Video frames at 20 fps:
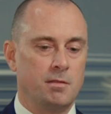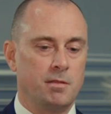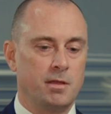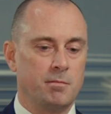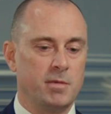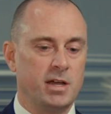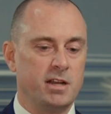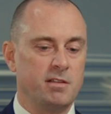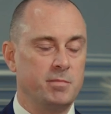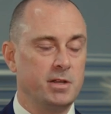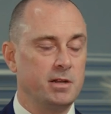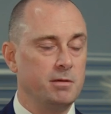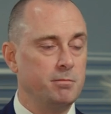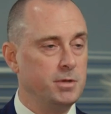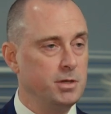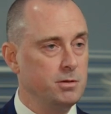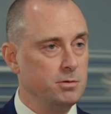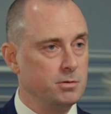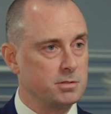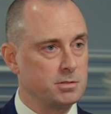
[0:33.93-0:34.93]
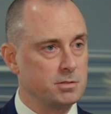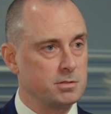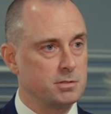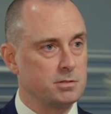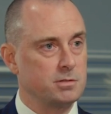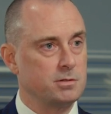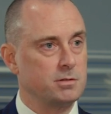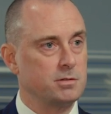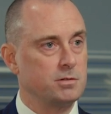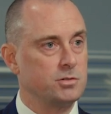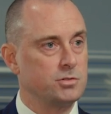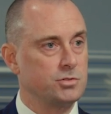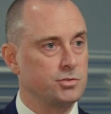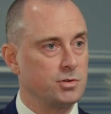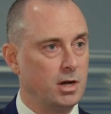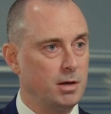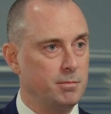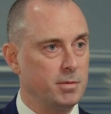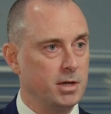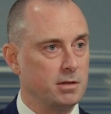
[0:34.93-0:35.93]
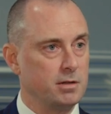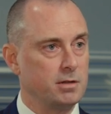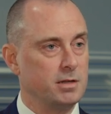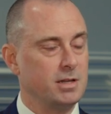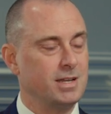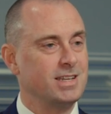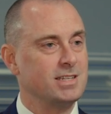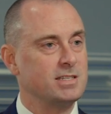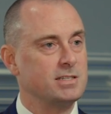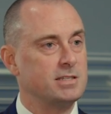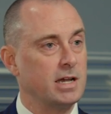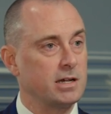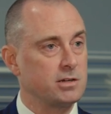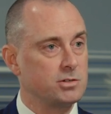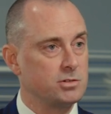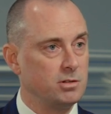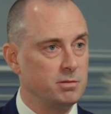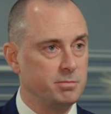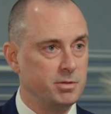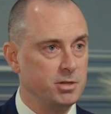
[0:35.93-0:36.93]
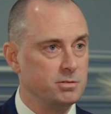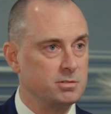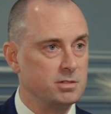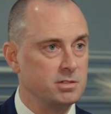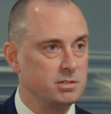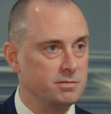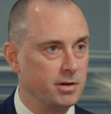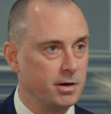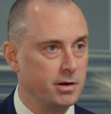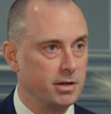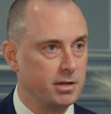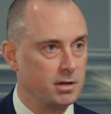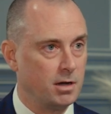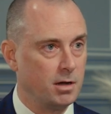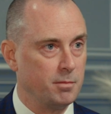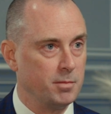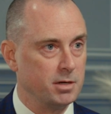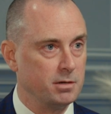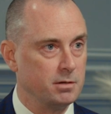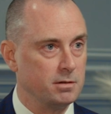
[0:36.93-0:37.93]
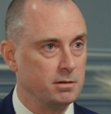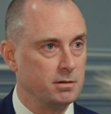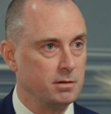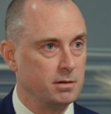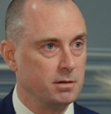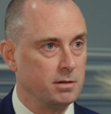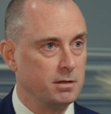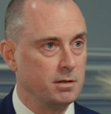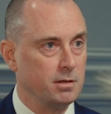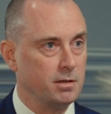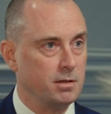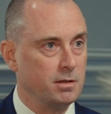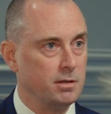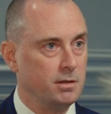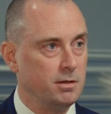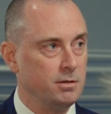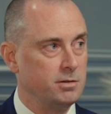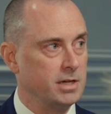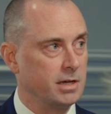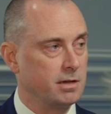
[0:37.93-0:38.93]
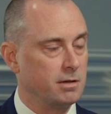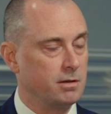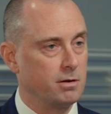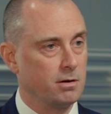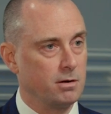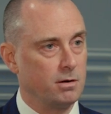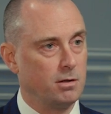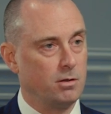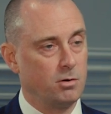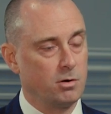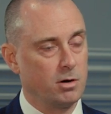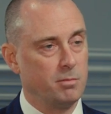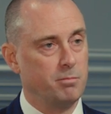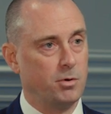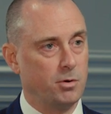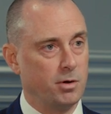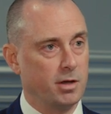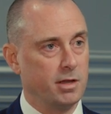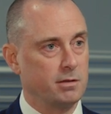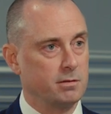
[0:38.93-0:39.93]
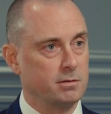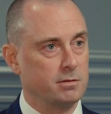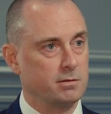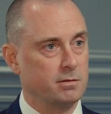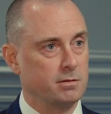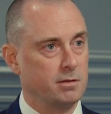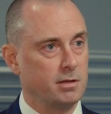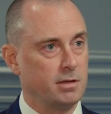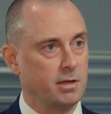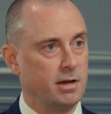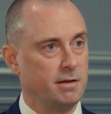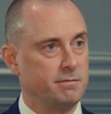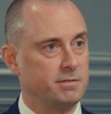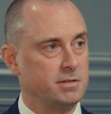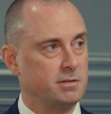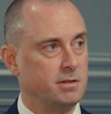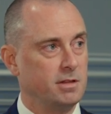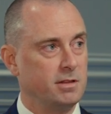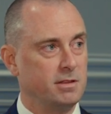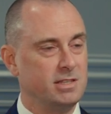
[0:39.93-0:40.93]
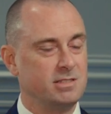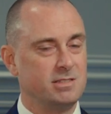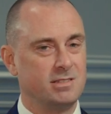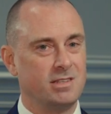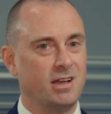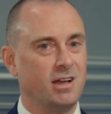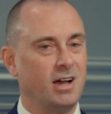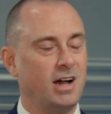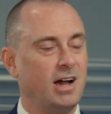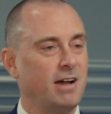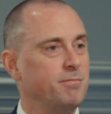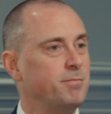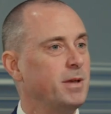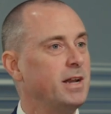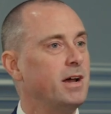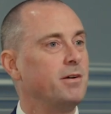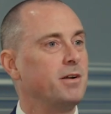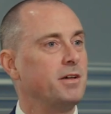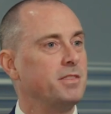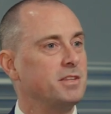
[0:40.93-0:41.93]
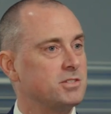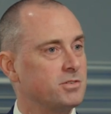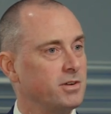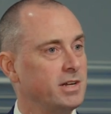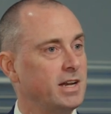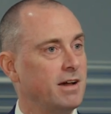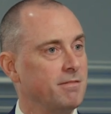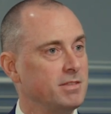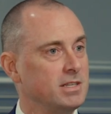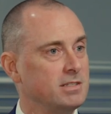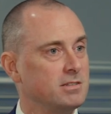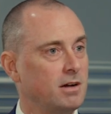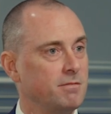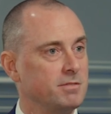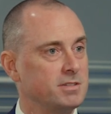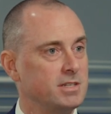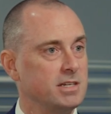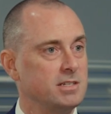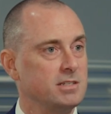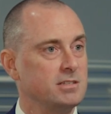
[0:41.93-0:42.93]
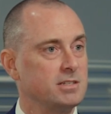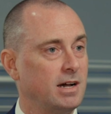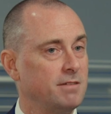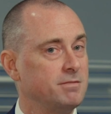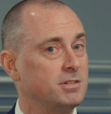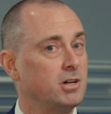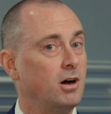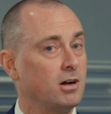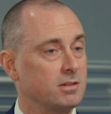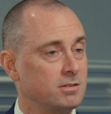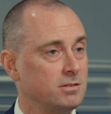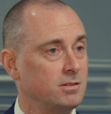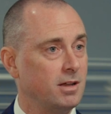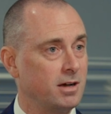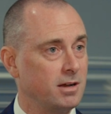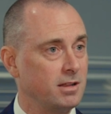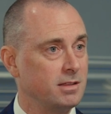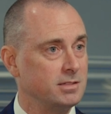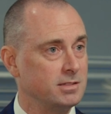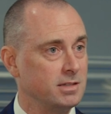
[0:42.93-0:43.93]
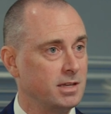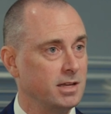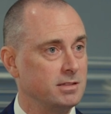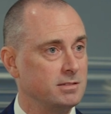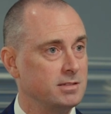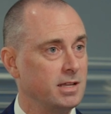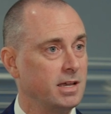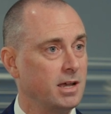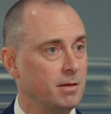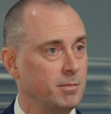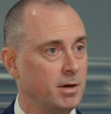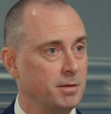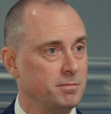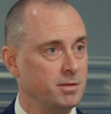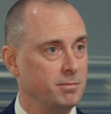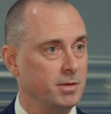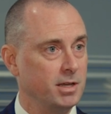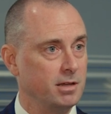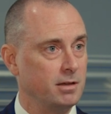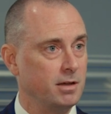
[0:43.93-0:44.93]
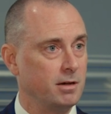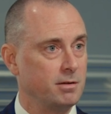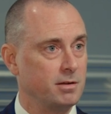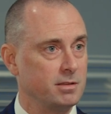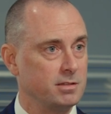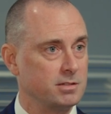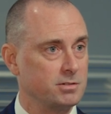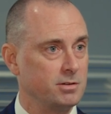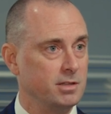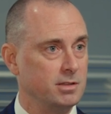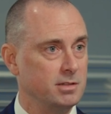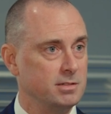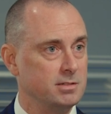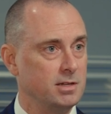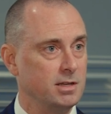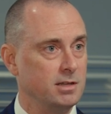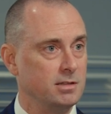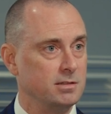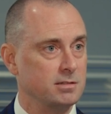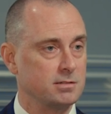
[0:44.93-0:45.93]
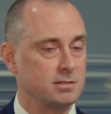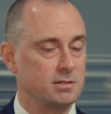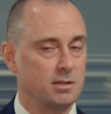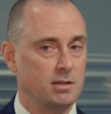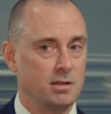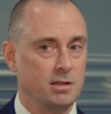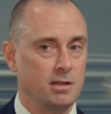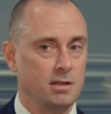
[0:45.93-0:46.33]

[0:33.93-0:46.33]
There might have been abuse, trauma. Sexual abuse is very common. Mm-hmm. You take a girl or a boy, and I've these I've been out on the street having these conversations. I've talked to a lot of these kids. They come up to me out on the street, these teens.